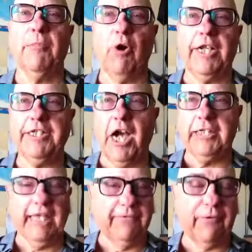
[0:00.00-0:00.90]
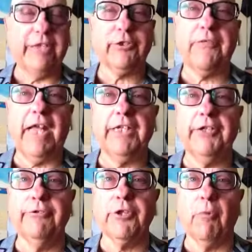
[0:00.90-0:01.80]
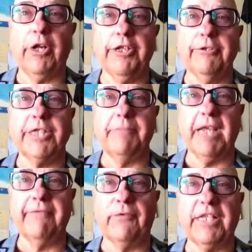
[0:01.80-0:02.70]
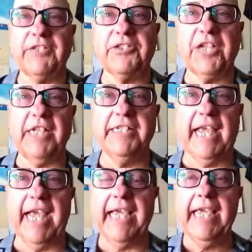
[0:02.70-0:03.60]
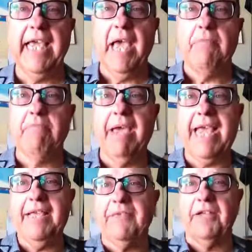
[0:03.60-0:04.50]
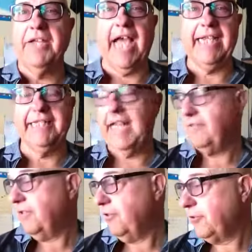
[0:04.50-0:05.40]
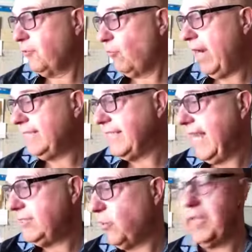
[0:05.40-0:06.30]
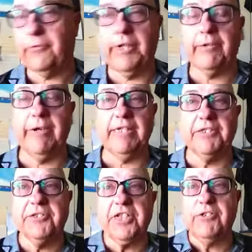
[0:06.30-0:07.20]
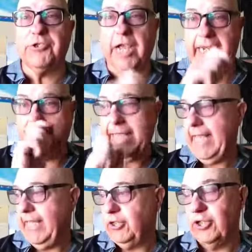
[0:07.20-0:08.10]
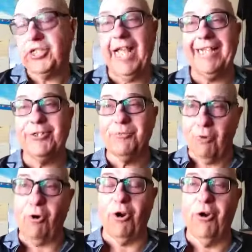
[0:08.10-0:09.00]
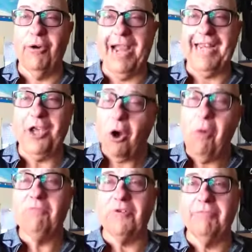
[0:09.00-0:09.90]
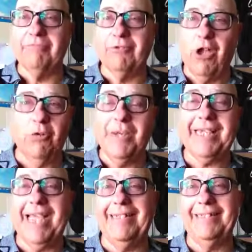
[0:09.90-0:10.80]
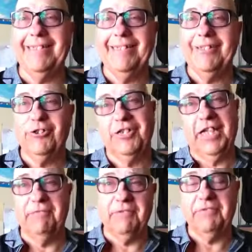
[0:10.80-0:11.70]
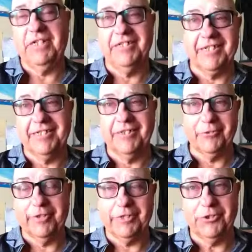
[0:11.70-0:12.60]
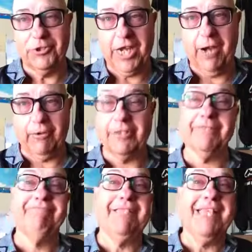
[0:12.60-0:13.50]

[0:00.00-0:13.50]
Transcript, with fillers: Good morning, Don Lane. Fraser Valley News, your morning news update for this Sunday, May the 19th. Another great day, 23 degrees and sunshine. Looks like tomorrow, heading home from long weekend, you're looking at 15, 16 degrees and showers.